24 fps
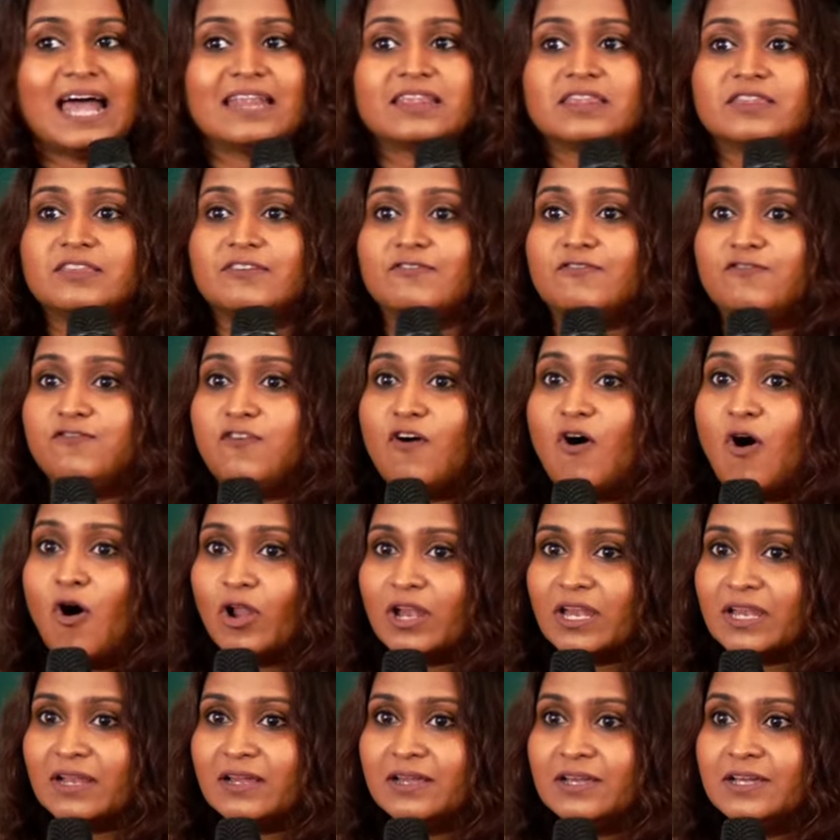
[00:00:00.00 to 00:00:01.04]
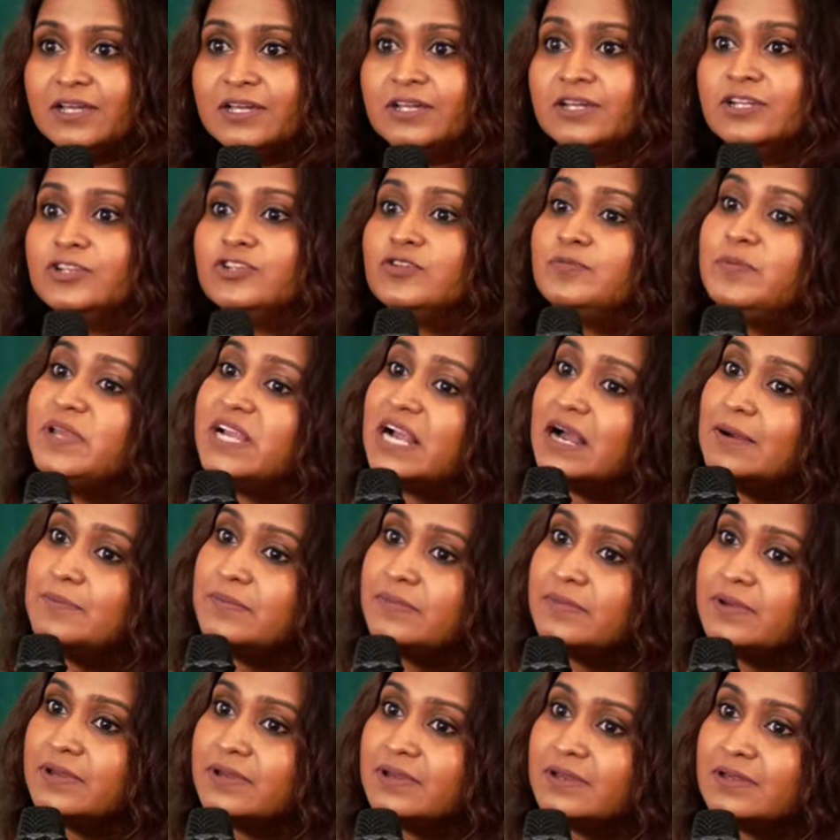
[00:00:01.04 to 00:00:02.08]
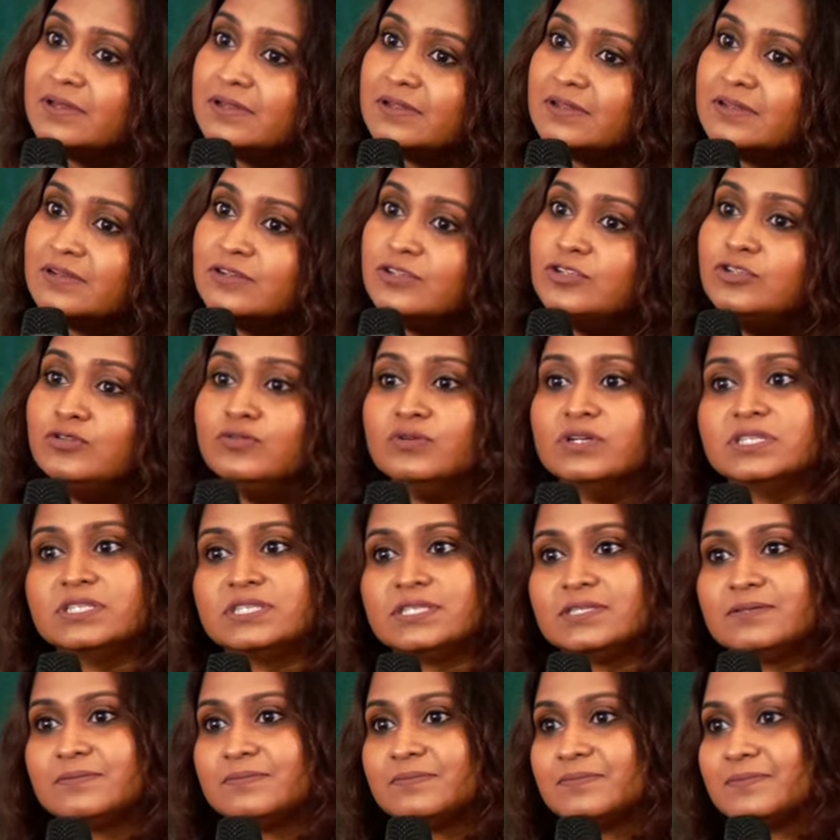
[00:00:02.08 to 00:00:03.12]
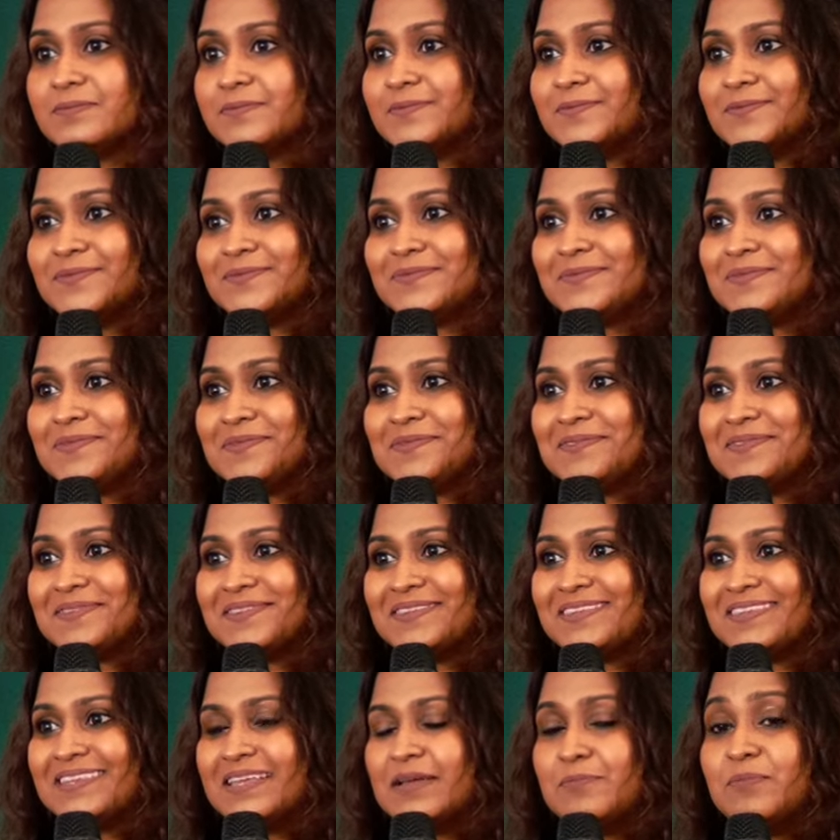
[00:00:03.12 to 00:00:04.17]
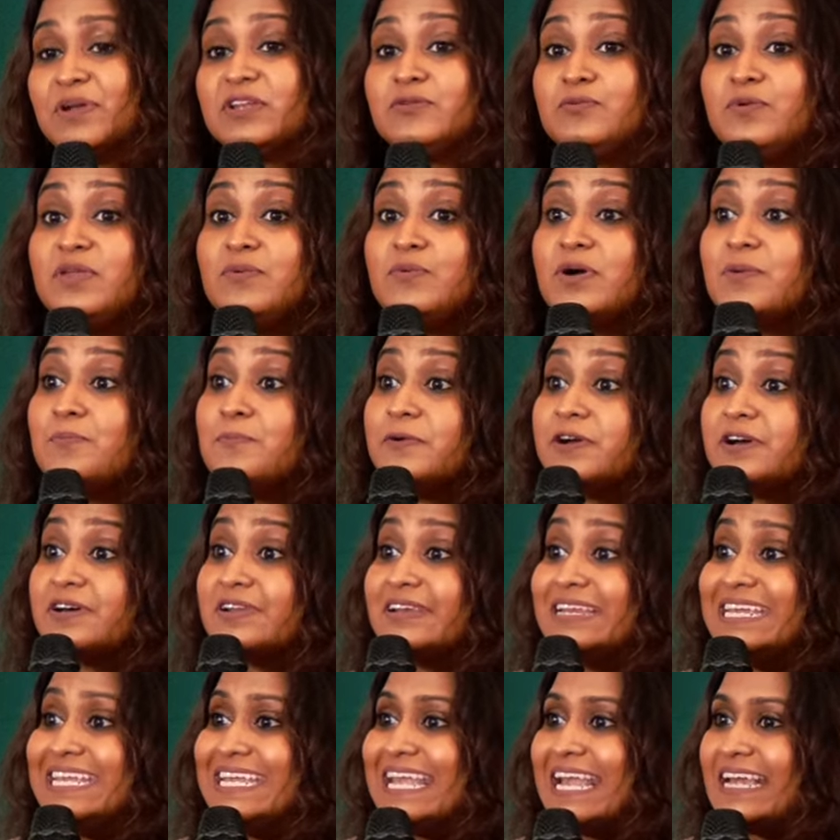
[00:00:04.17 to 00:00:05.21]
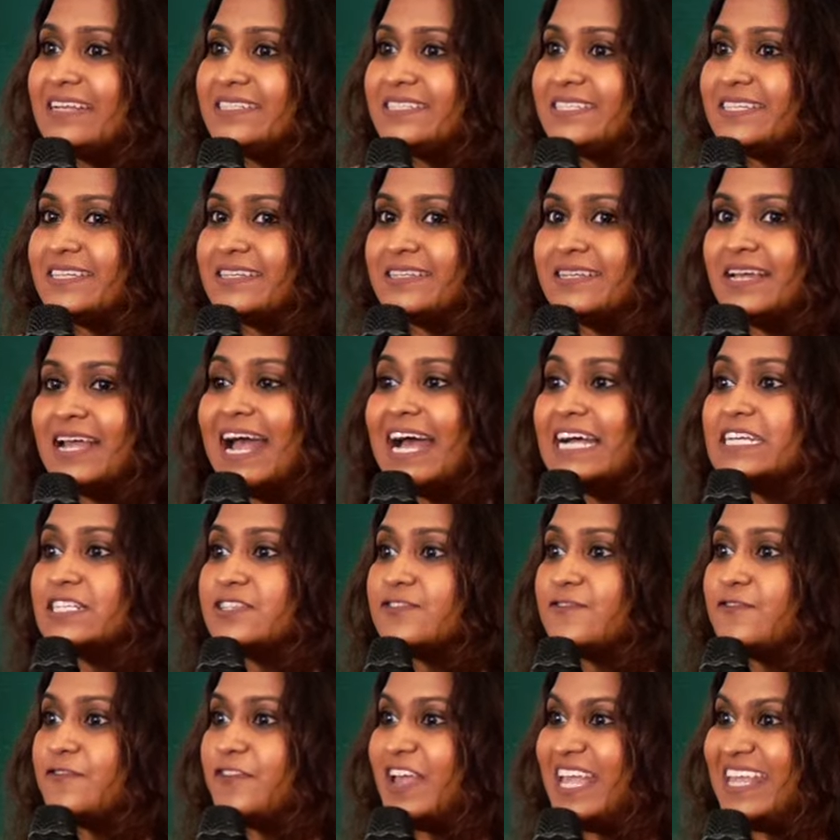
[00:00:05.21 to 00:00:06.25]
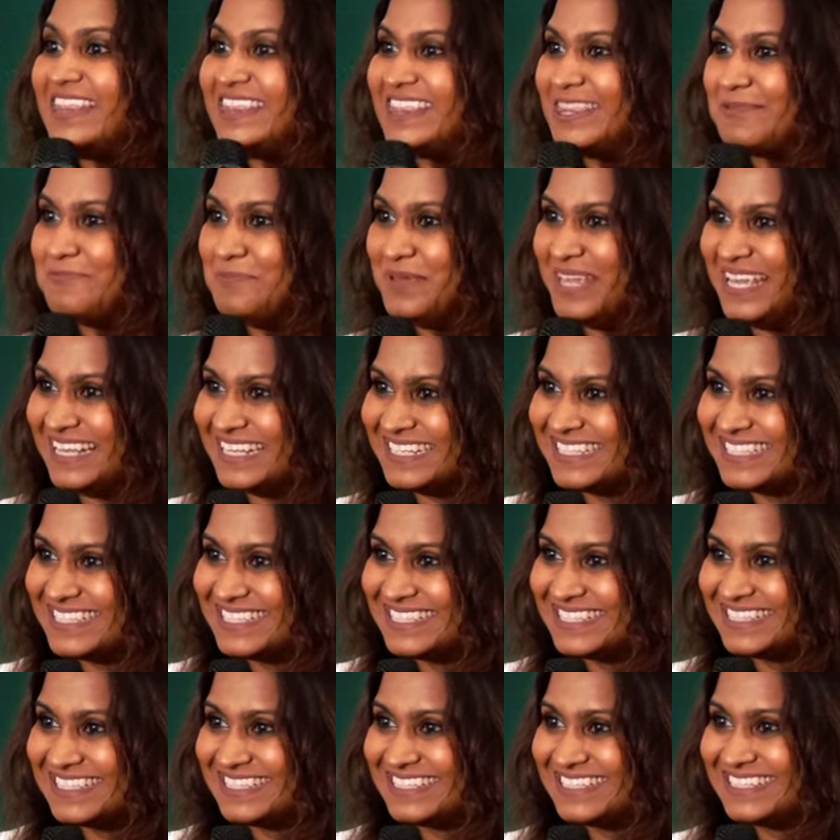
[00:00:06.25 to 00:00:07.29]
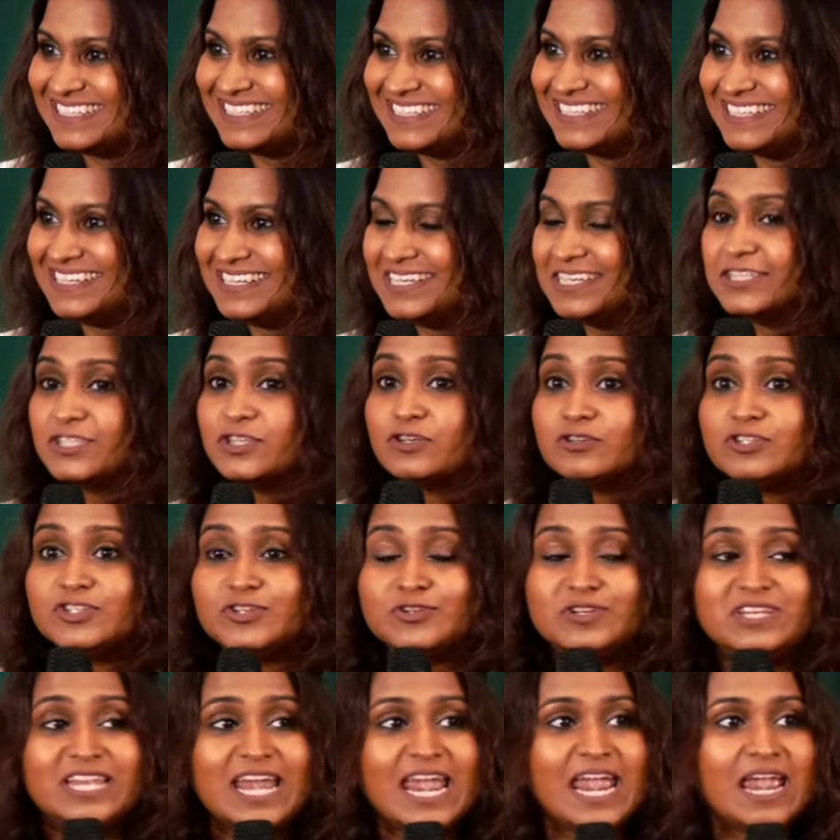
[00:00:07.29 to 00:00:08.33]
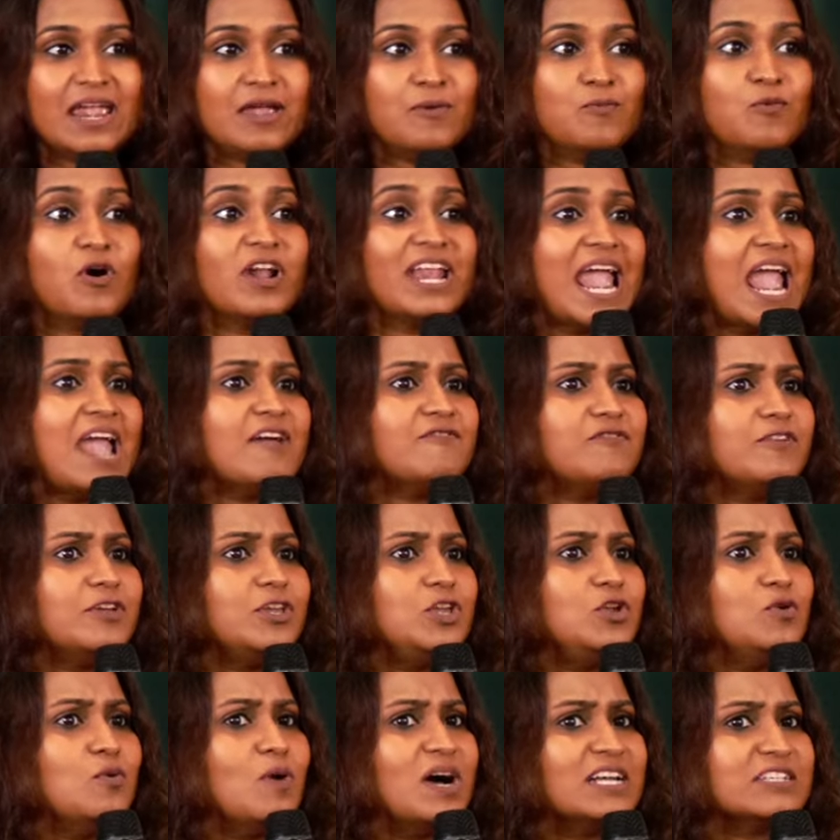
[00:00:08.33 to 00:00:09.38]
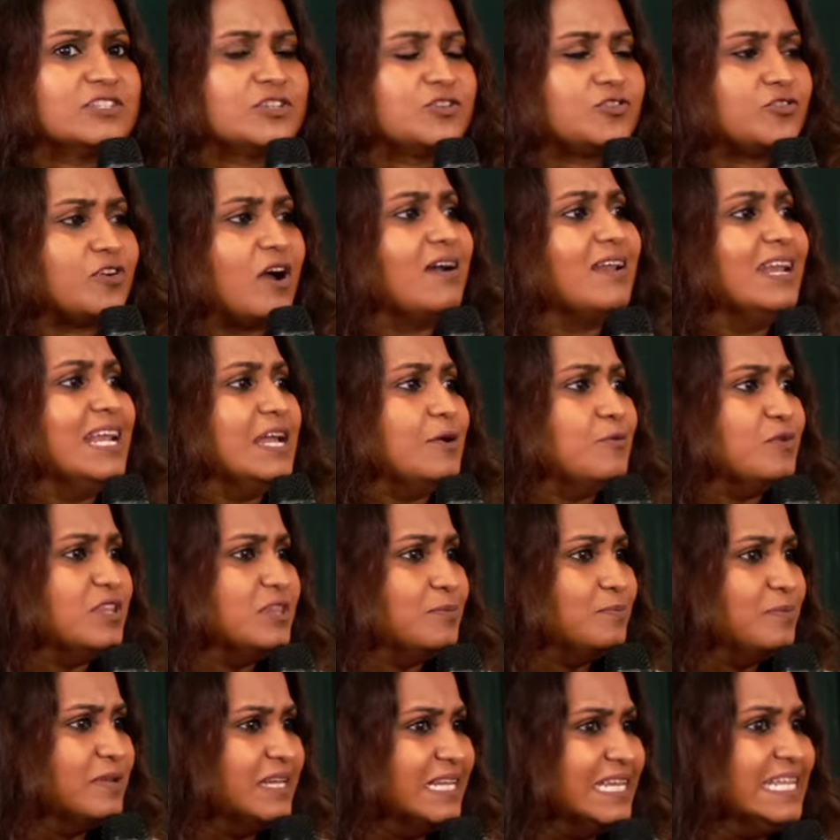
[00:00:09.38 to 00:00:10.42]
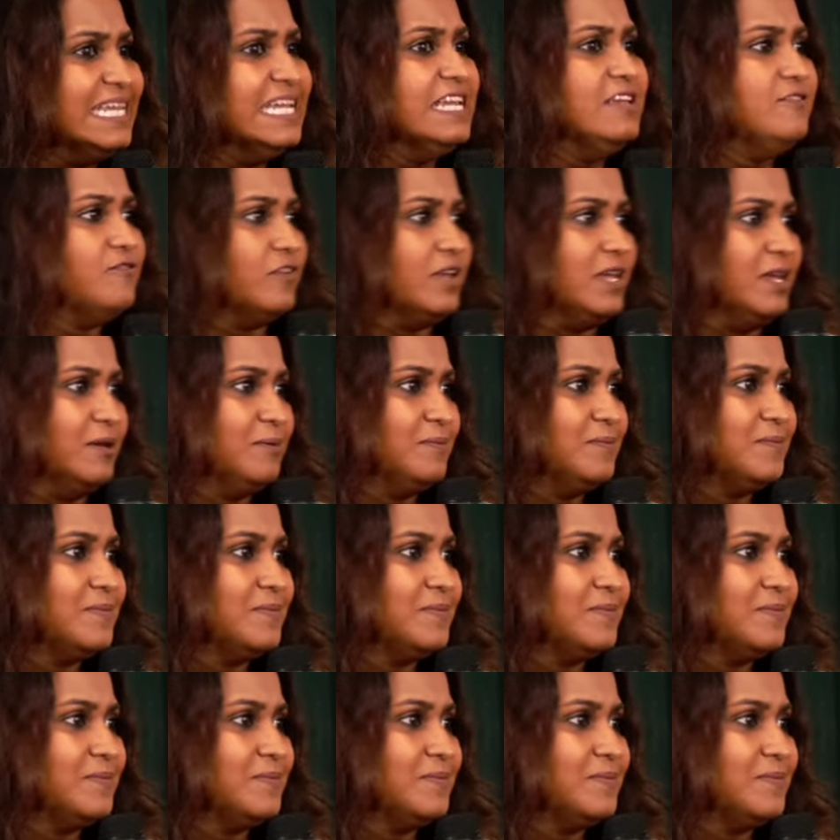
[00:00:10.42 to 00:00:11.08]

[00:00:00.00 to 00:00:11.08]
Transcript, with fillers: at the fall to become doers. But we were created as faith beings. So today, whatever you are struggling with believing,